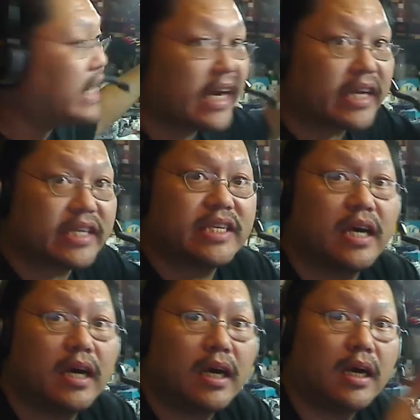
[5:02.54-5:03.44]

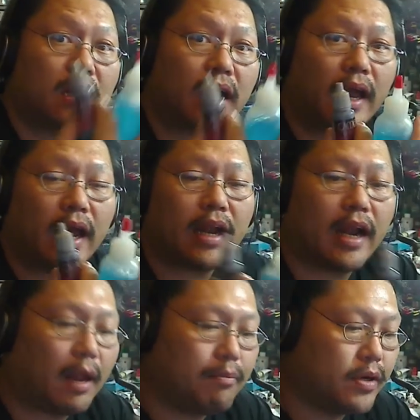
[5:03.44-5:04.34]
Windex, okay, and
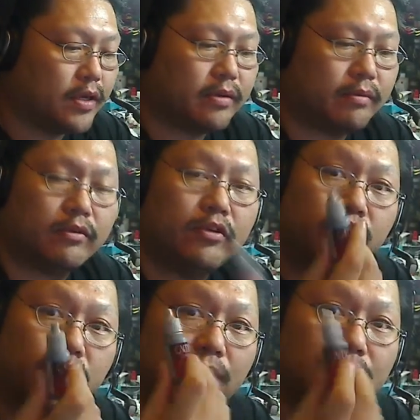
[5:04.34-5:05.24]
then I put
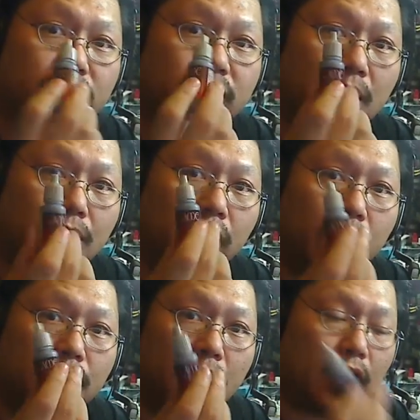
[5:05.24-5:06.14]
2 drops of somber
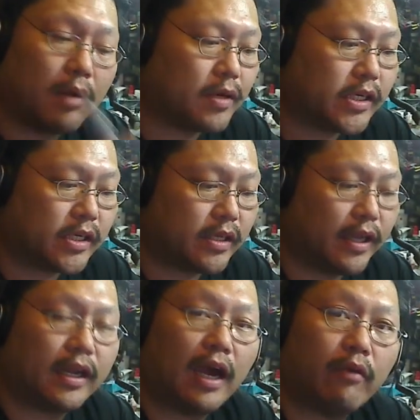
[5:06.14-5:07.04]
gray in my airbrush,
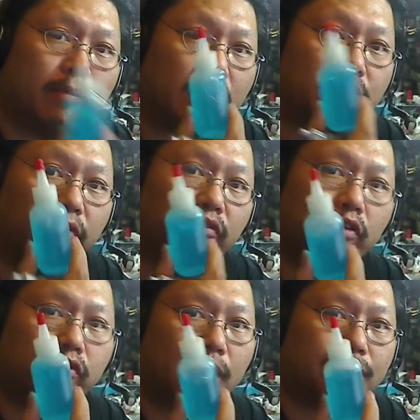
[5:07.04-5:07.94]
then I would match with
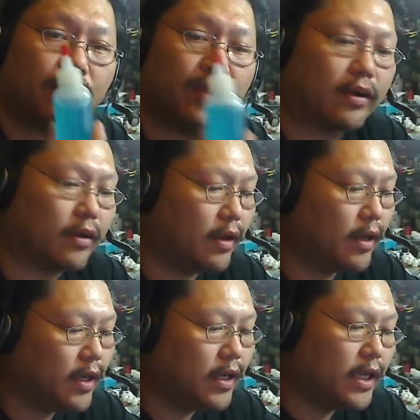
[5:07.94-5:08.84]
2 drops of thinner.
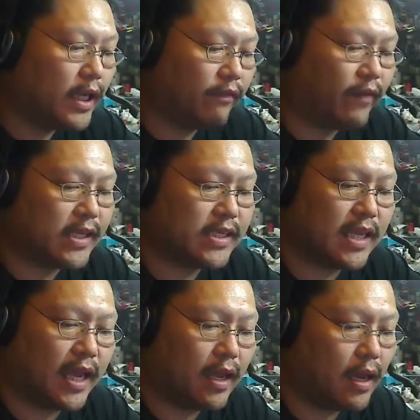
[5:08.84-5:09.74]
If I
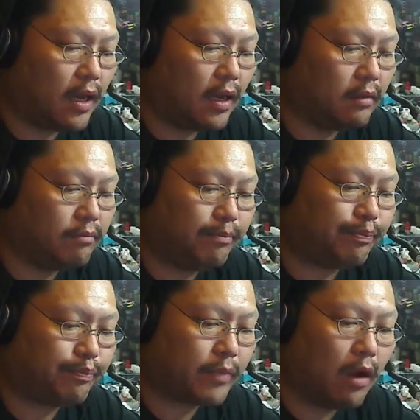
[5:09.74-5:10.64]
say a
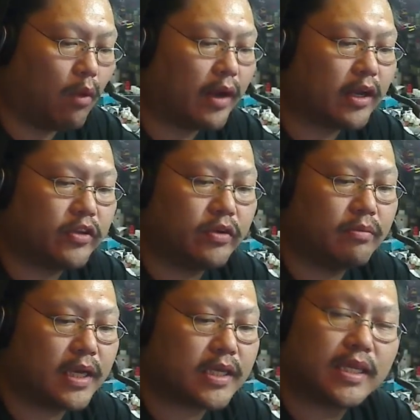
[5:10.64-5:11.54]
1 to
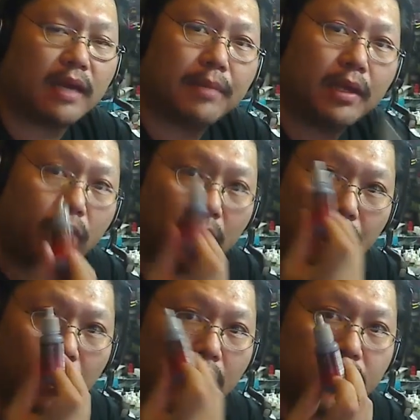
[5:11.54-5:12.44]
2 mix, that'd be
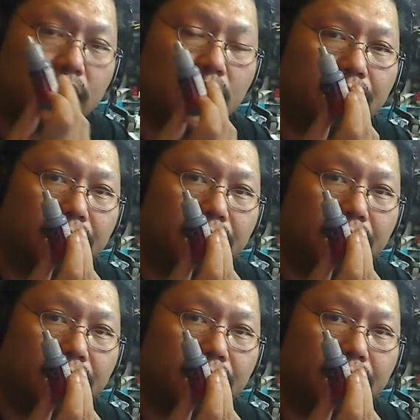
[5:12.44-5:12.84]
1 part